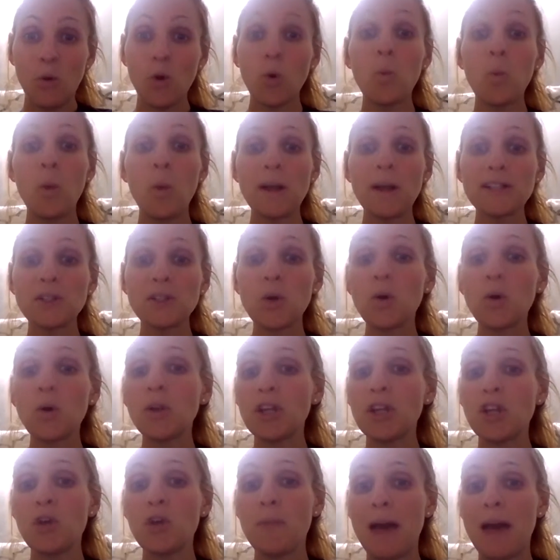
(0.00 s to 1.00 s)
Or what's
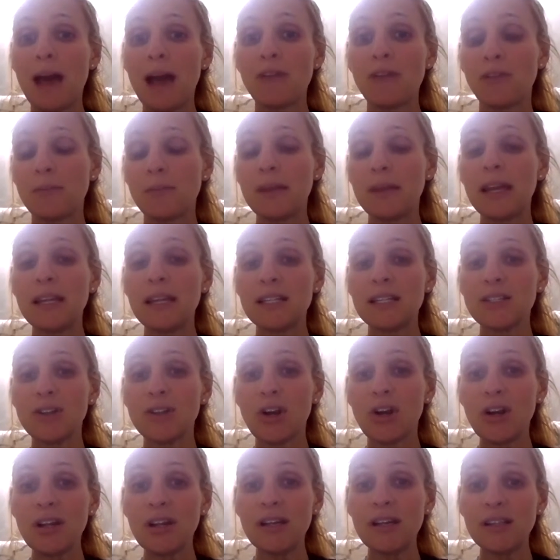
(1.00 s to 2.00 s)
holding you back from getting
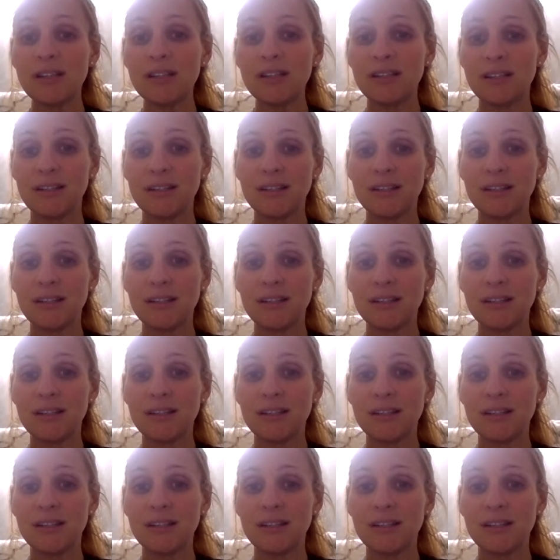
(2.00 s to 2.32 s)
started?